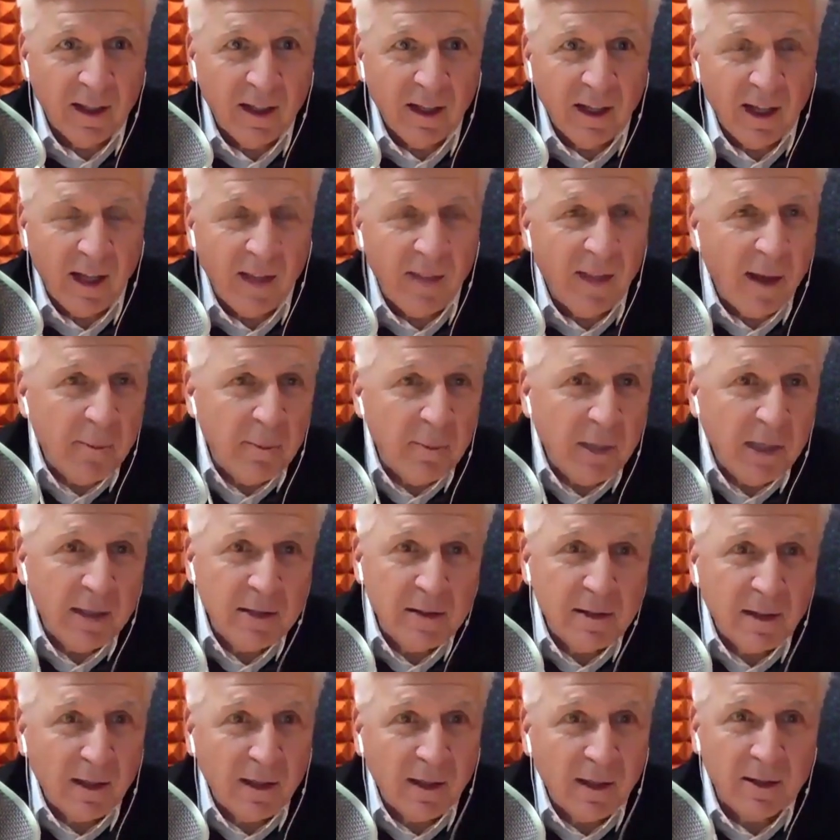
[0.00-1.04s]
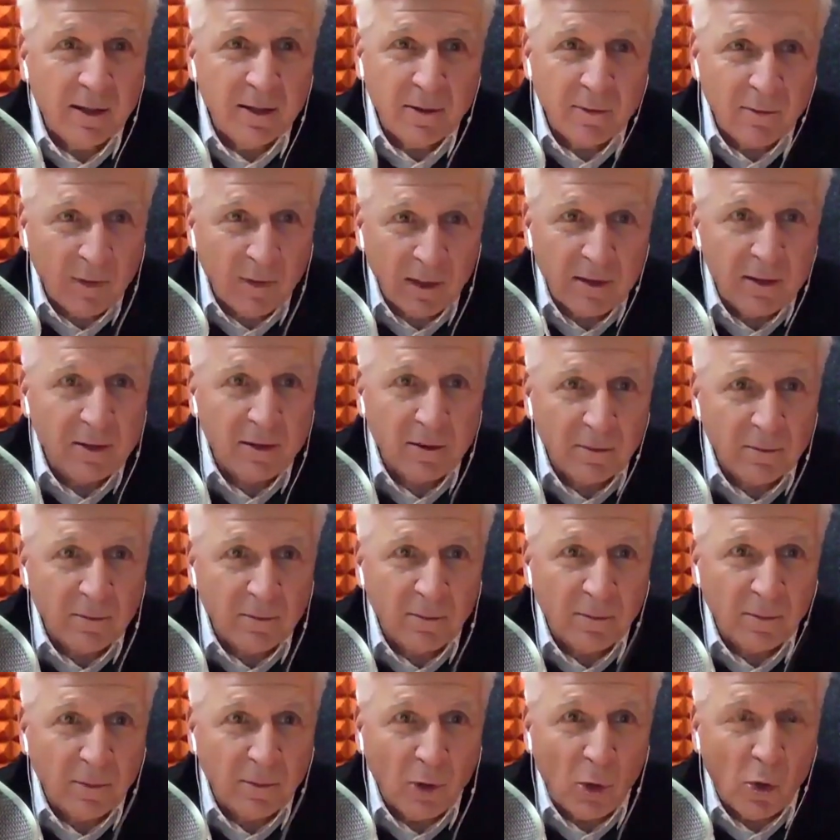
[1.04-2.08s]
And that means that it's
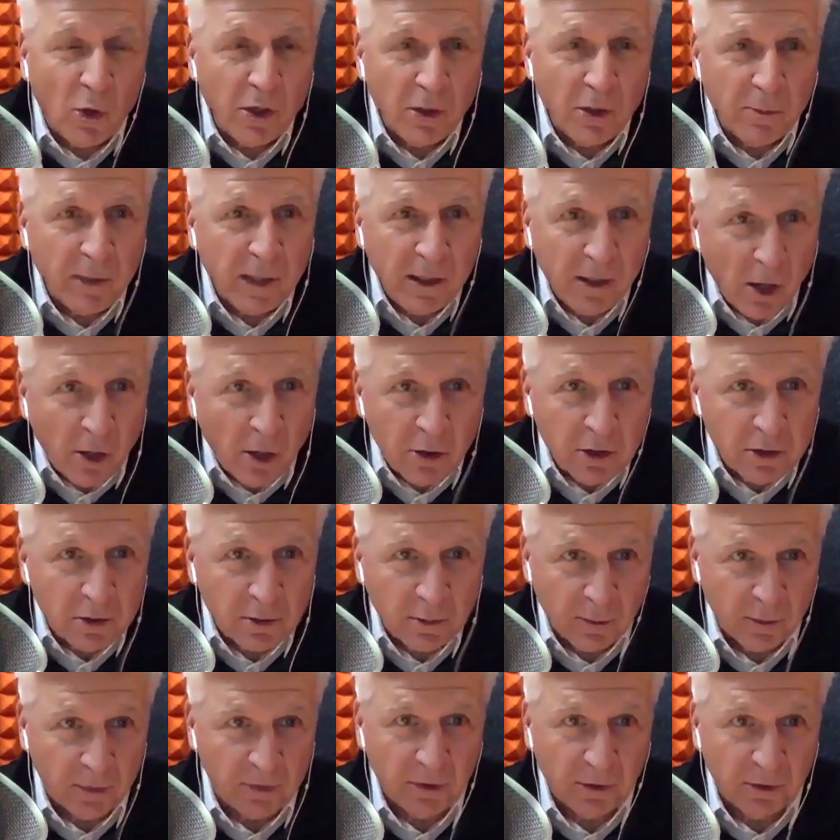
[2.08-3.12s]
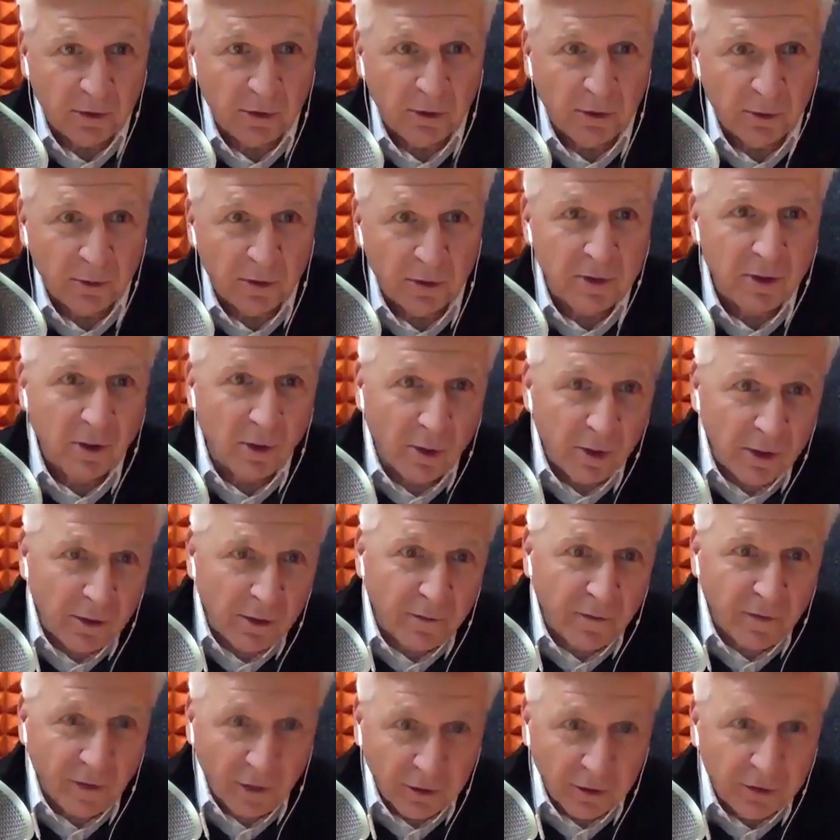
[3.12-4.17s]
going to be noticeable to you. It's going to
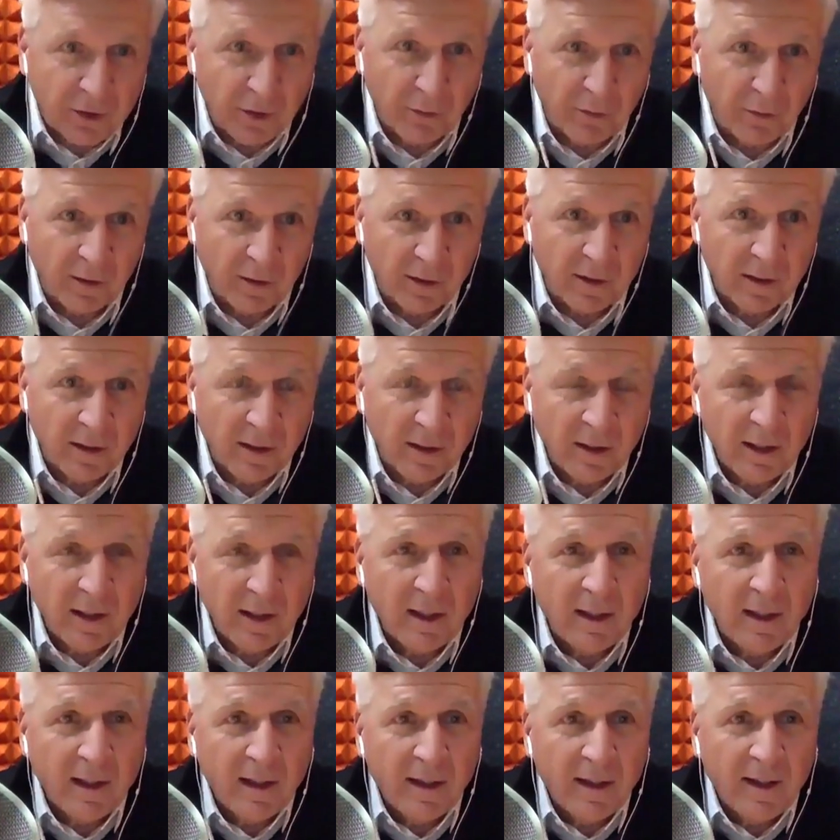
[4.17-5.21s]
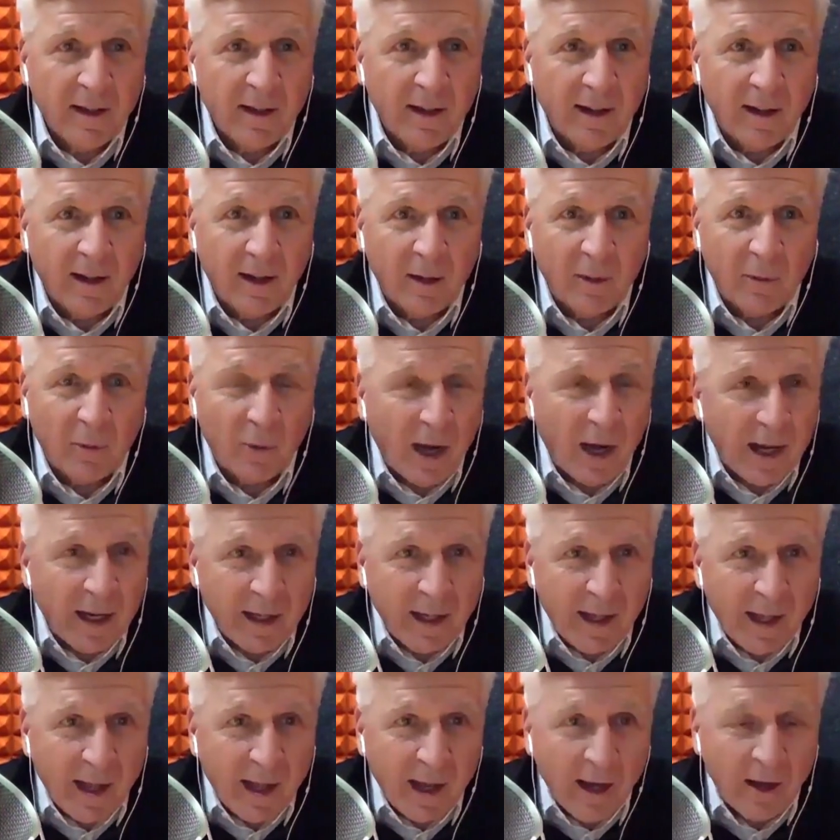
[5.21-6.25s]
feel different. Right
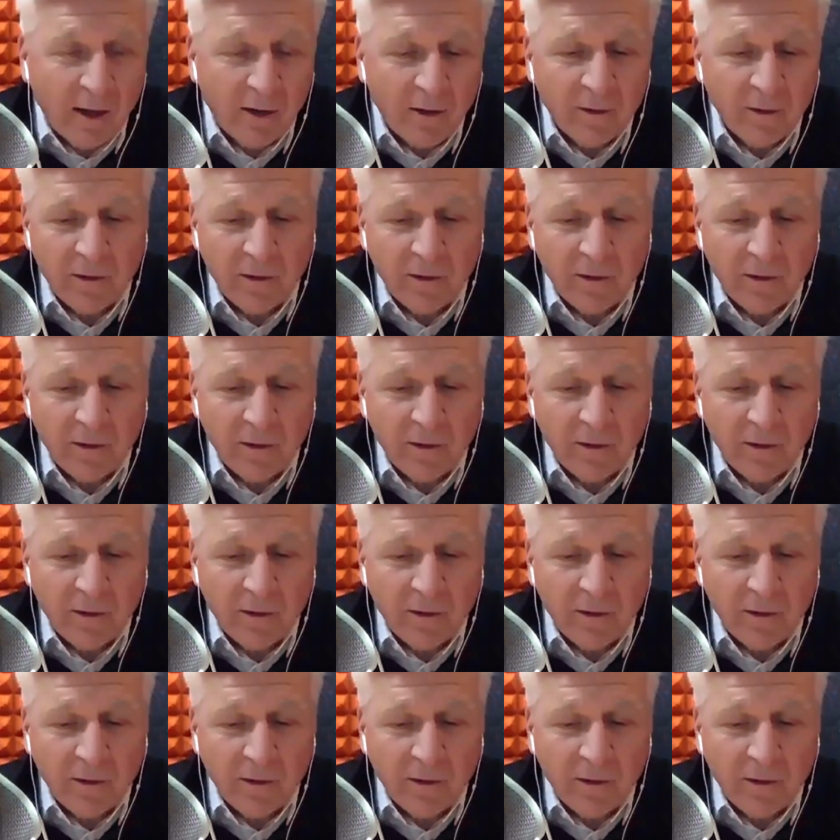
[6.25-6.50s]
now,